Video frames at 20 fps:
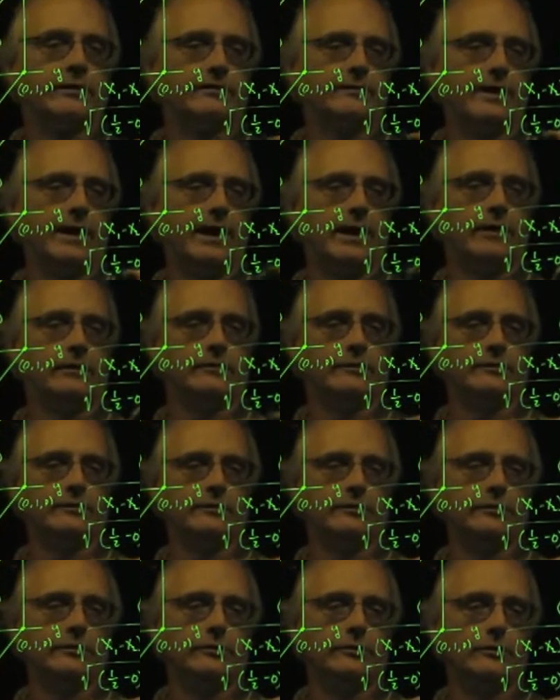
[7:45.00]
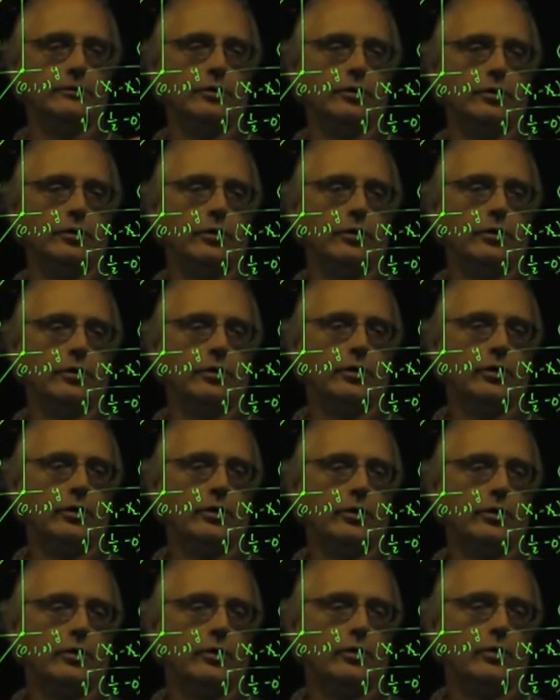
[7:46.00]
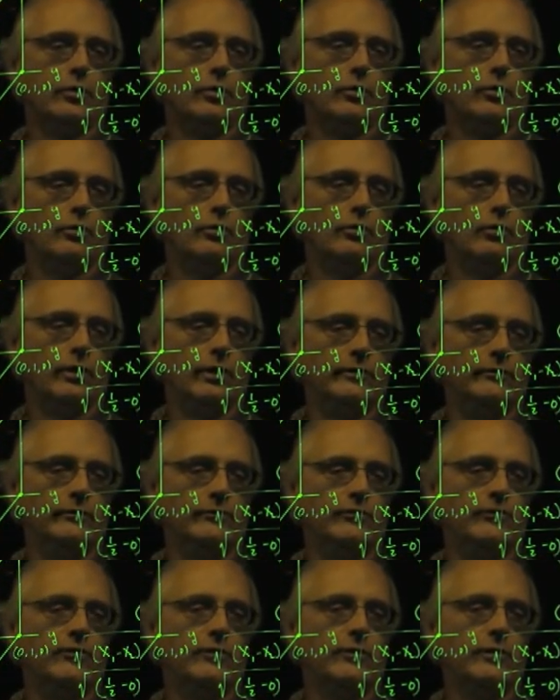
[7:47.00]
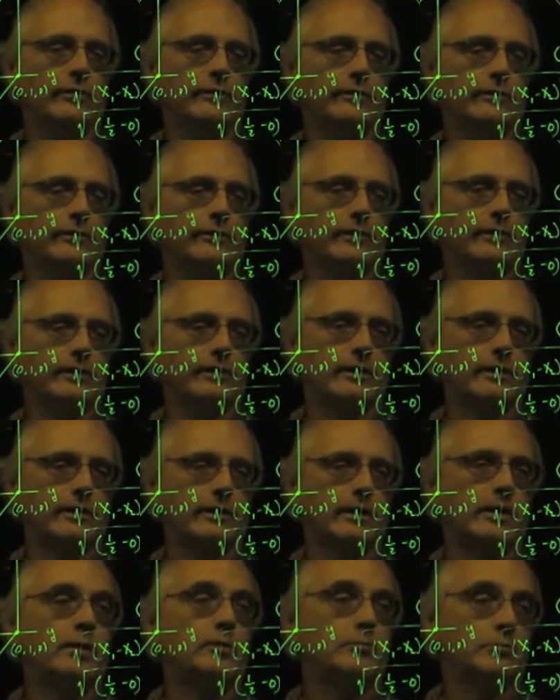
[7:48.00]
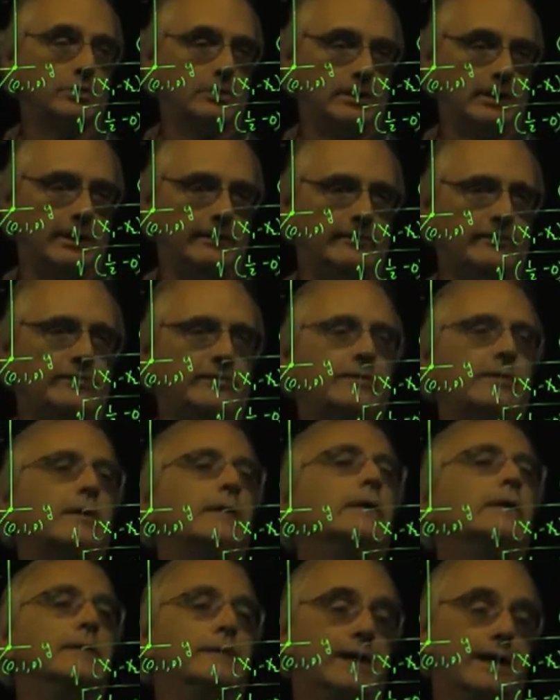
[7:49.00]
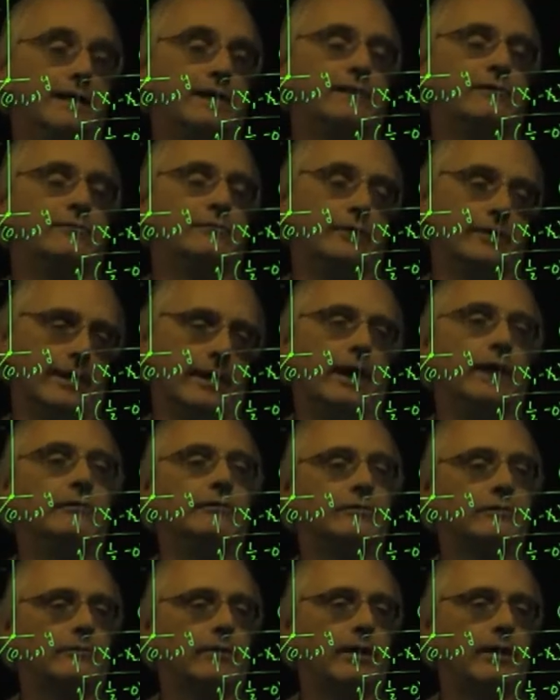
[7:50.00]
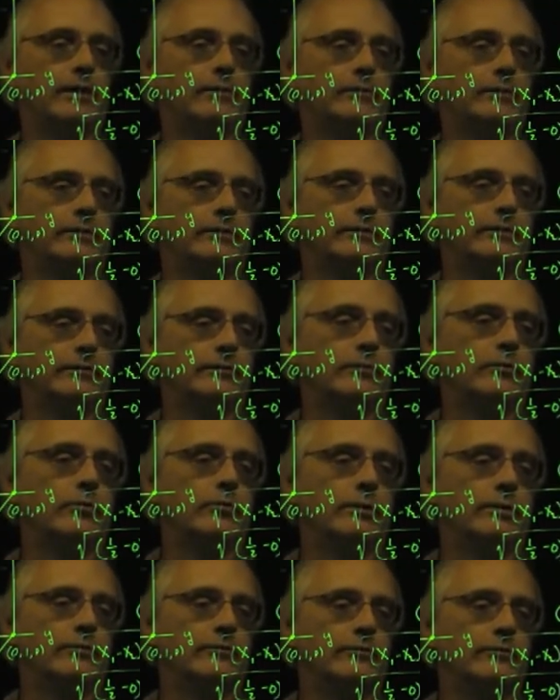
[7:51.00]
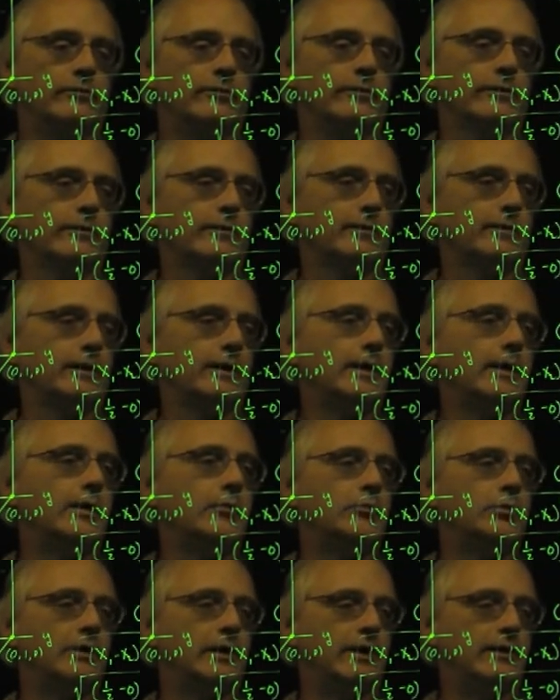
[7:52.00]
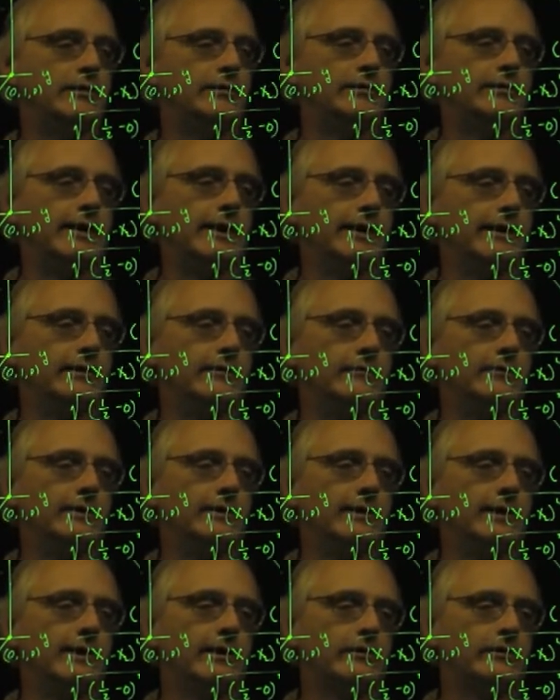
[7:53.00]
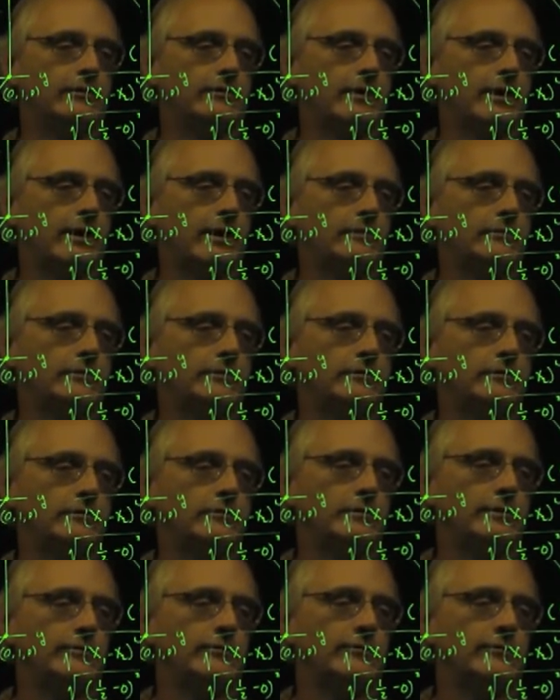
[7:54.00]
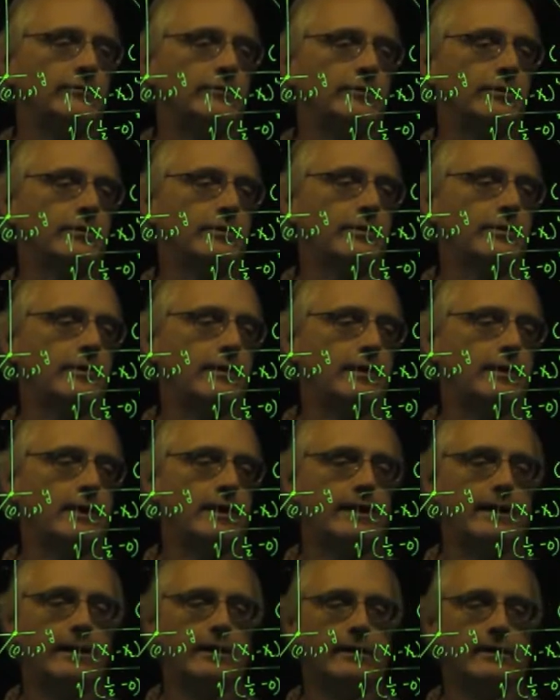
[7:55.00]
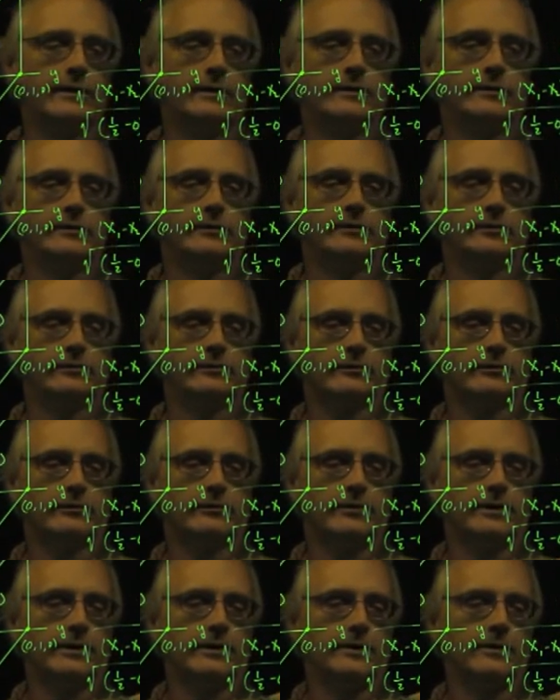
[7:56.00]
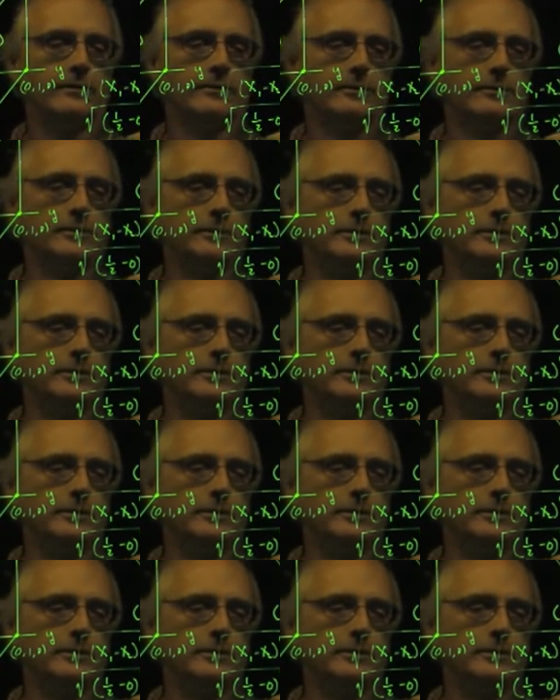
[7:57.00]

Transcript: breaks down to 1 fourth plus negative 1 half squared, which is 1 fourth, plus negative 1 half squared, which is 1 fourth, square